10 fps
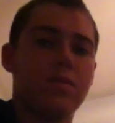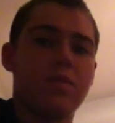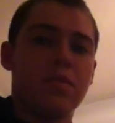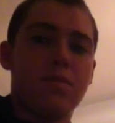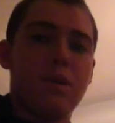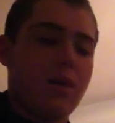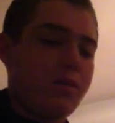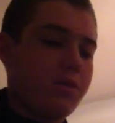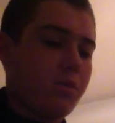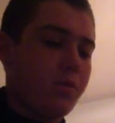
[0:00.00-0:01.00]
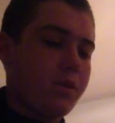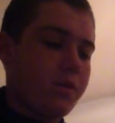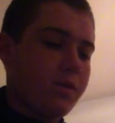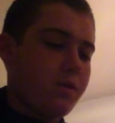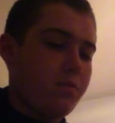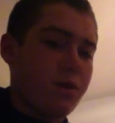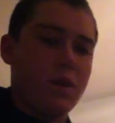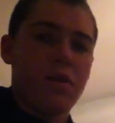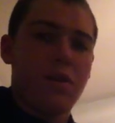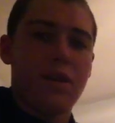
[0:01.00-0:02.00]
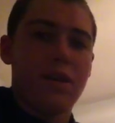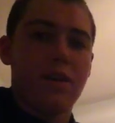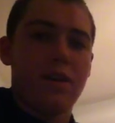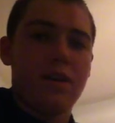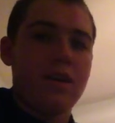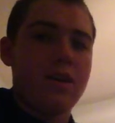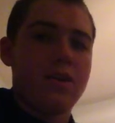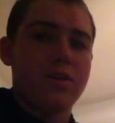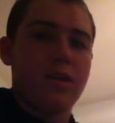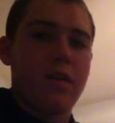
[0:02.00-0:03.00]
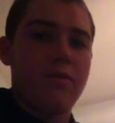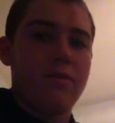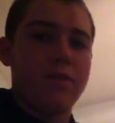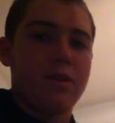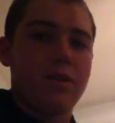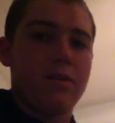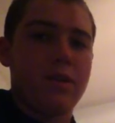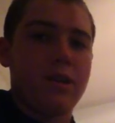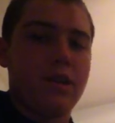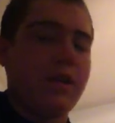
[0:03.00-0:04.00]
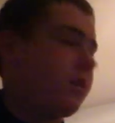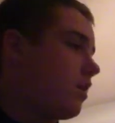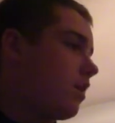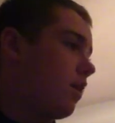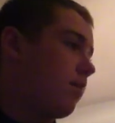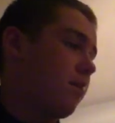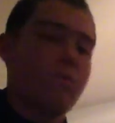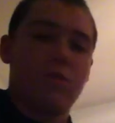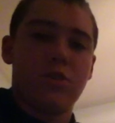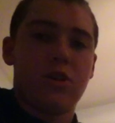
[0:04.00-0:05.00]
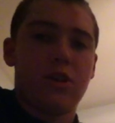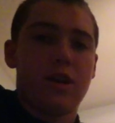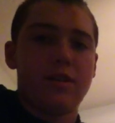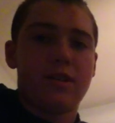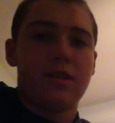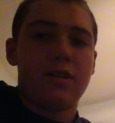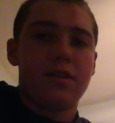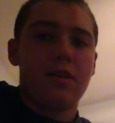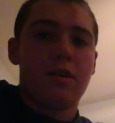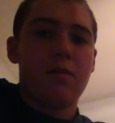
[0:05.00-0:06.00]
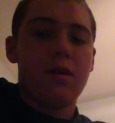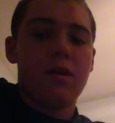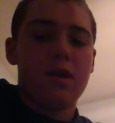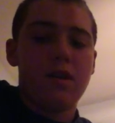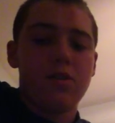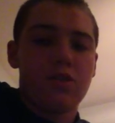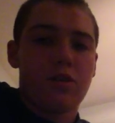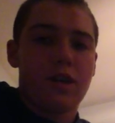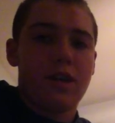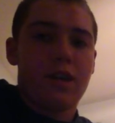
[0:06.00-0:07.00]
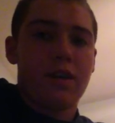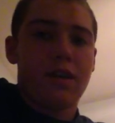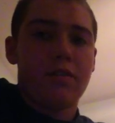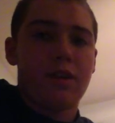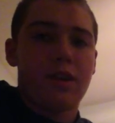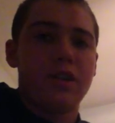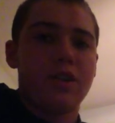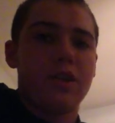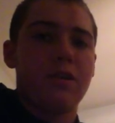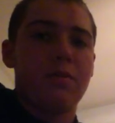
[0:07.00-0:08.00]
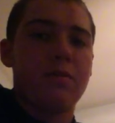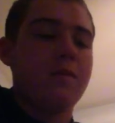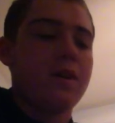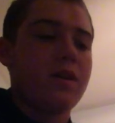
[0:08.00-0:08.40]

This is the Backwoods Boys, bringing y'all a shad fishing rig. I want to show you how to set this up. It's a great technique for catching them.